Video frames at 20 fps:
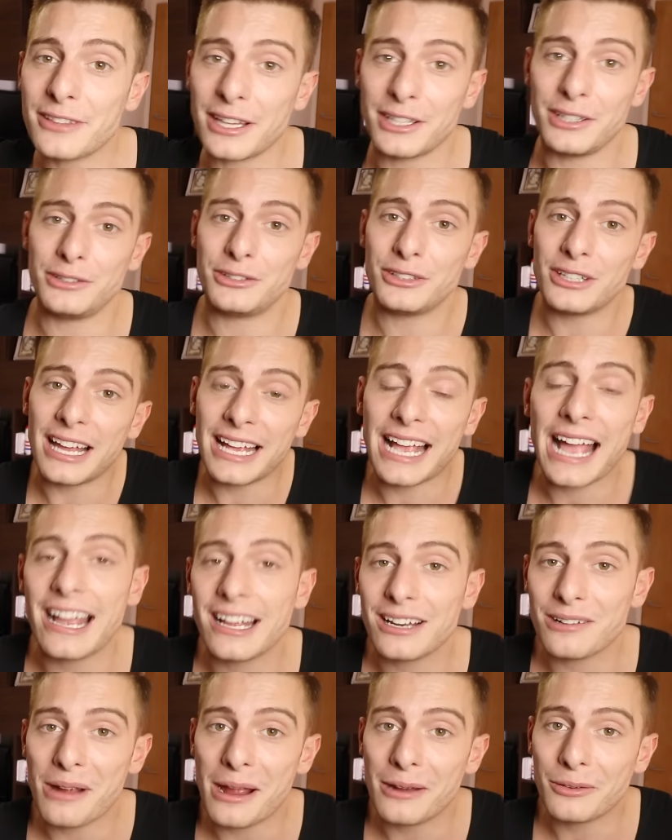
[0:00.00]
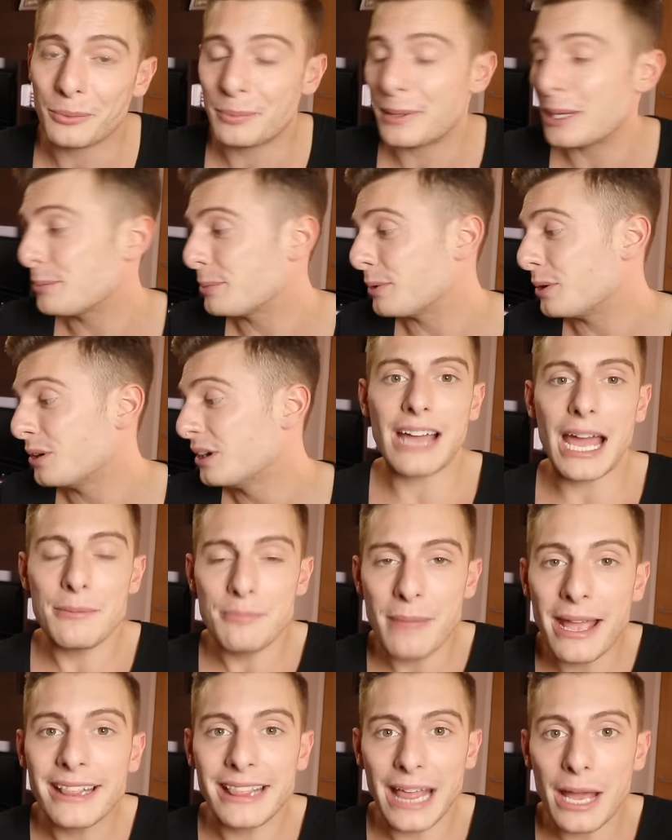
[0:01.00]
that you do like hanging around with people, and
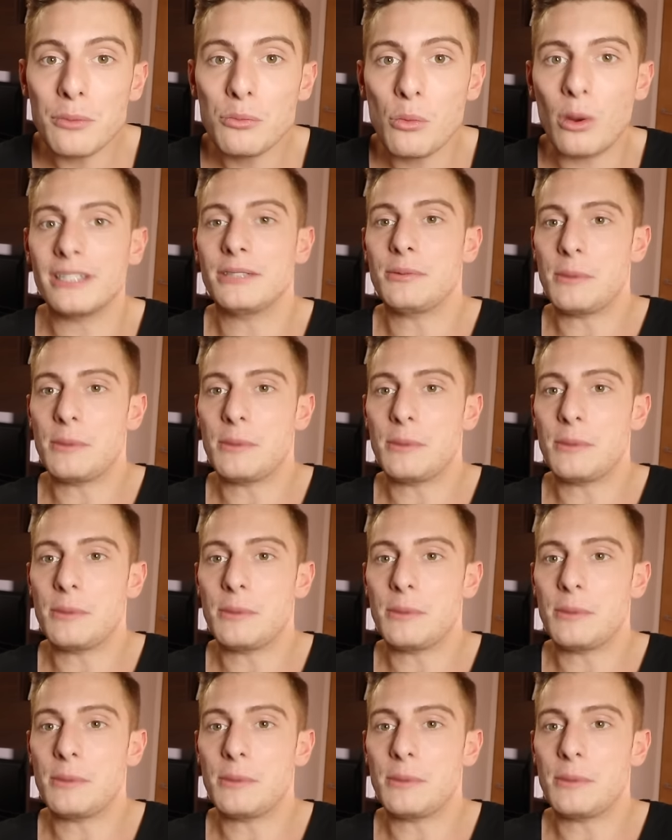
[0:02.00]
make them want